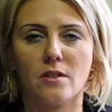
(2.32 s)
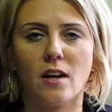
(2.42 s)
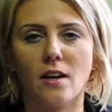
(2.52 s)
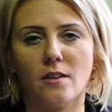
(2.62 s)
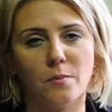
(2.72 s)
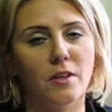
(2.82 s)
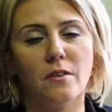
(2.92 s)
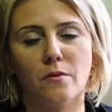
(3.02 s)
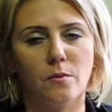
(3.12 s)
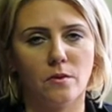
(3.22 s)
that
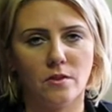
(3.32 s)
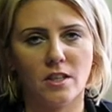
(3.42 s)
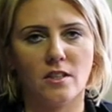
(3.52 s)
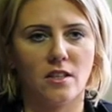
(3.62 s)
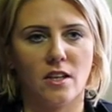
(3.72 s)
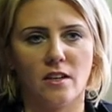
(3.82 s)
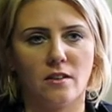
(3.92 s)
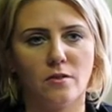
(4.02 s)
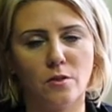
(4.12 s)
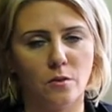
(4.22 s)
unbelievable teaching
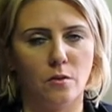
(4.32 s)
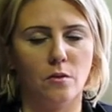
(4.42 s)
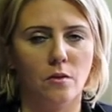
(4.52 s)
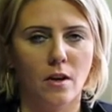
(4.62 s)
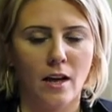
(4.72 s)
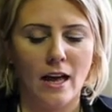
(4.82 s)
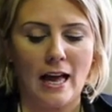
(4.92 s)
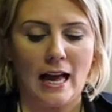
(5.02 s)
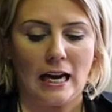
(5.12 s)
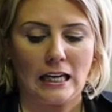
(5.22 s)
tool
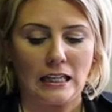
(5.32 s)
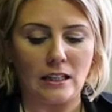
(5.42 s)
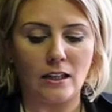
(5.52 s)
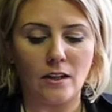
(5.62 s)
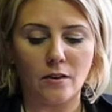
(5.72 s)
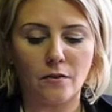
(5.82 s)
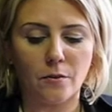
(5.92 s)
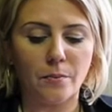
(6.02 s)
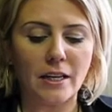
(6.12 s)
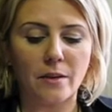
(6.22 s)
uh,
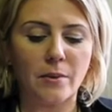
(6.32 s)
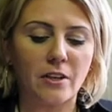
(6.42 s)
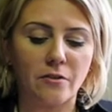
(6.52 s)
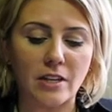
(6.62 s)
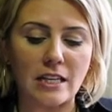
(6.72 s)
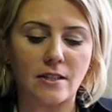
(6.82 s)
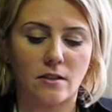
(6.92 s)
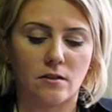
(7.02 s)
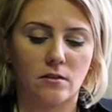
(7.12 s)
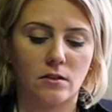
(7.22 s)
for many, many
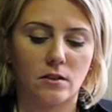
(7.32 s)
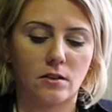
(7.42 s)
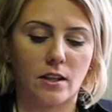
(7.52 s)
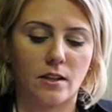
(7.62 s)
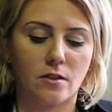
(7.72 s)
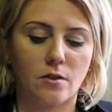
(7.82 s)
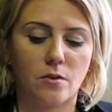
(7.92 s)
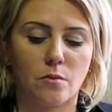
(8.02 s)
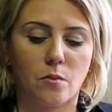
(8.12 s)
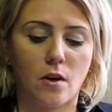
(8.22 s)
reasons, and
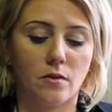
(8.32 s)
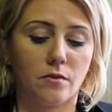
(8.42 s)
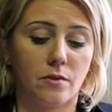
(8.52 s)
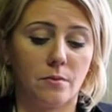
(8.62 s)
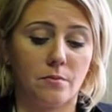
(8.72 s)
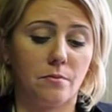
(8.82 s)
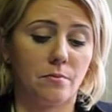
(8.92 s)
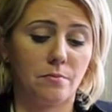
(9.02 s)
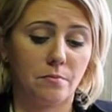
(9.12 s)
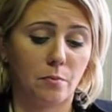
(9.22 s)
one of them,
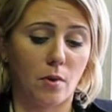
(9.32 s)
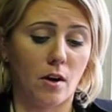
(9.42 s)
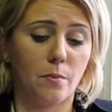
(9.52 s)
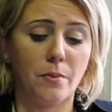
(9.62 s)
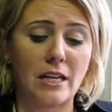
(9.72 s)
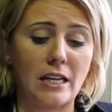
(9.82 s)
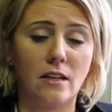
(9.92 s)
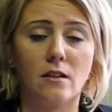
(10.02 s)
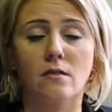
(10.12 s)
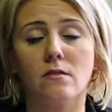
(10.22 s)
well,
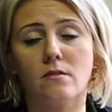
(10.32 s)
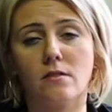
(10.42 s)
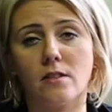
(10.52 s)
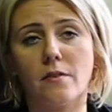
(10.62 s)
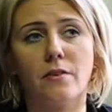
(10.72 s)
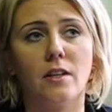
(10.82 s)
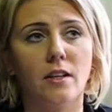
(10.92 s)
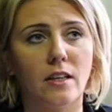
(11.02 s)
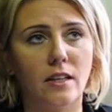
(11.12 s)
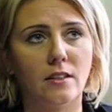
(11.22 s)
being
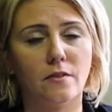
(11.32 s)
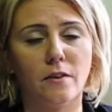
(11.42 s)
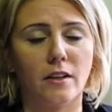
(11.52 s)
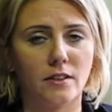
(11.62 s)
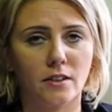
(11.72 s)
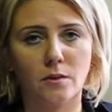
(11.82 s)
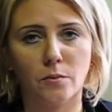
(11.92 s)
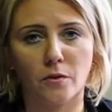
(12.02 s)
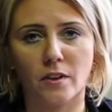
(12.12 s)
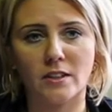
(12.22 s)
definitely the fact that it
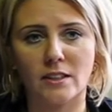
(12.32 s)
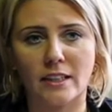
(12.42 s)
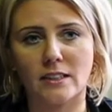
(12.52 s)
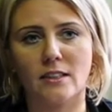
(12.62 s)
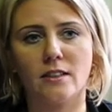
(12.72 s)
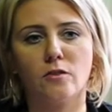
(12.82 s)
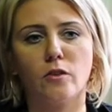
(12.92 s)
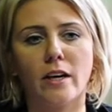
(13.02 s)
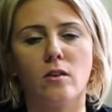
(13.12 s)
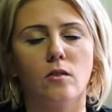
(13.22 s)
provides an excellent
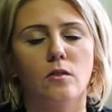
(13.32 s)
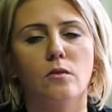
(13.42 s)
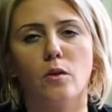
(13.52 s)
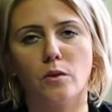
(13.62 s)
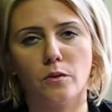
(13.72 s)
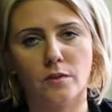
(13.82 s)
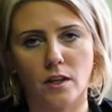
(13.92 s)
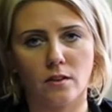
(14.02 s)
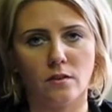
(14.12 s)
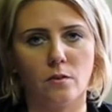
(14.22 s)
record of what you've
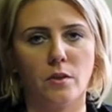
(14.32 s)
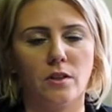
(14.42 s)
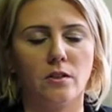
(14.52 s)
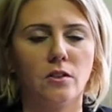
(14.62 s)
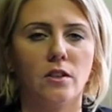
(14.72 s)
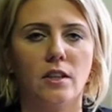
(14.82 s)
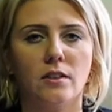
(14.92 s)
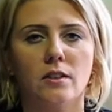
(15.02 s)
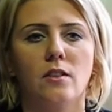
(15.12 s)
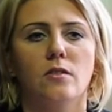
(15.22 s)
done with your
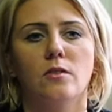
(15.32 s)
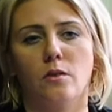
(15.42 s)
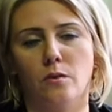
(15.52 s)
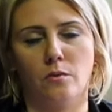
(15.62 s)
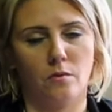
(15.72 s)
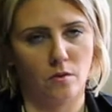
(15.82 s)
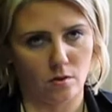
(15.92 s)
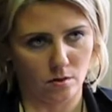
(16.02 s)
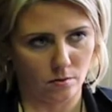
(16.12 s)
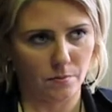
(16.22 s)
students, and also
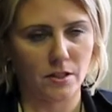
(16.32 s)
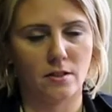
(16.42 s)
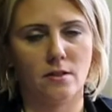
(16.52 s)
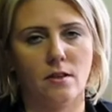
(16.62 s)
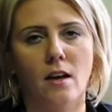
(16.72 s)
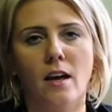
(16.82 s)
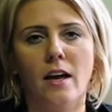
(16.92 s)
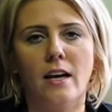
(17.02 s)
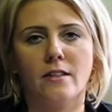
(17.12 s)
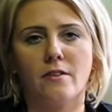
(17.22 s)
uh, it's
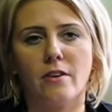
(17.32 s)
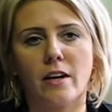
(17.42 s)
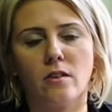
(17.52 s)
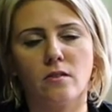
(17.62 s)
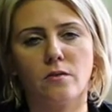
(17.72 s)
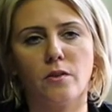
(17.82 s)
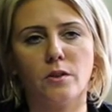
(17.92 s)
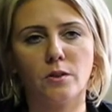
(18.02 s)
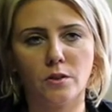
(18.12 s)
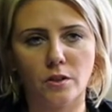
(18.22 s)
it's a record for your
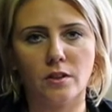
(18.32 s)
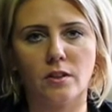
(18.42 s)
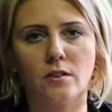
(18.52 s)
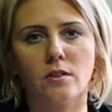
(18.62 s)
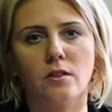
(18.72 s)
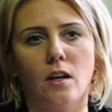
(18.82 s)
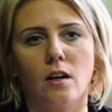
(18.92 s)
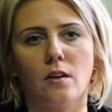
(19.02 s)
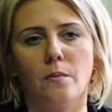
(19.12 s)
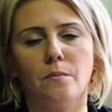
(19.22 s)
students
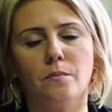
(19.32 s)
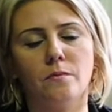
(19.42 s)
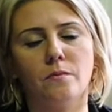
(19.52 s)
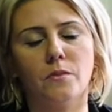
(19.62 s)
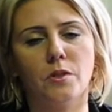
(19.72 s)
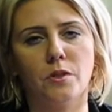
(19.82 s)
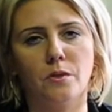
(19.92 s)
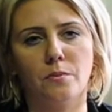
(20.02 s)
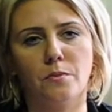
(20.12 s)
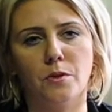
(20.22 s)
um,
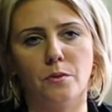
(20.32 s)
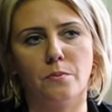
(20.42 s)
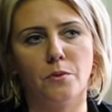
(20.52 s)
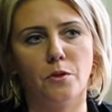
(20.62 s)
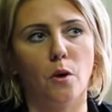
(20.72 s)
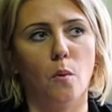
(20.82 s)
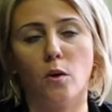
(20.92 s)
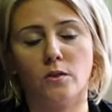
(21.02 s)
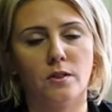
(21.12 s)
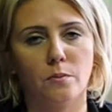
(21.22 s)
to, to, to know
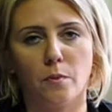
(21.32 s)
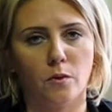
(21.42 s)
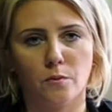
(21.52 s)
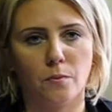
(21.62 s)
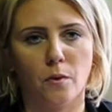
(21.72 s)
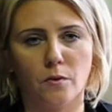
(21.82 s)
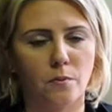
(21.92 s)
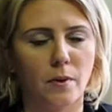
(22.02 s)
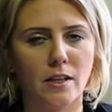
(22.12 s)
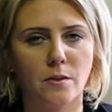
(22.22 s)
what, what, what
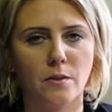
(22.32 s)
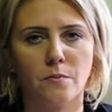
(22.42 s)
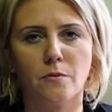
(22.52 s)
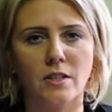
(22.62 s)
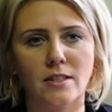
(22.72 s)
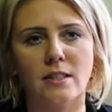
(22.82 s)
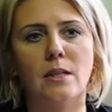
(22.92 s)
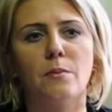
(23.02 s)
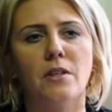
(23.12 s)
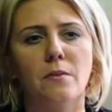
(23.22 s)
has
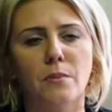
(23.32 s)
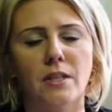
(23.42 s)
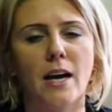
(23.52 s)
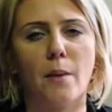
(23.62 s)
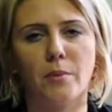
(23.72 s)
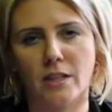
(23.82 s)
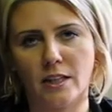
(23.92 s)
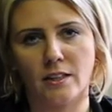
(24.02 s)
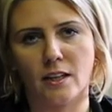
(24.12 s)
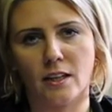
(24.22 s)
recently been, been happening
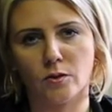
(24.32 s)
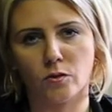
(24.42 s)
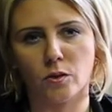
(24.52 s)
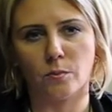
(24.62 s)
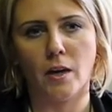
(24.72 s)
in the classroom.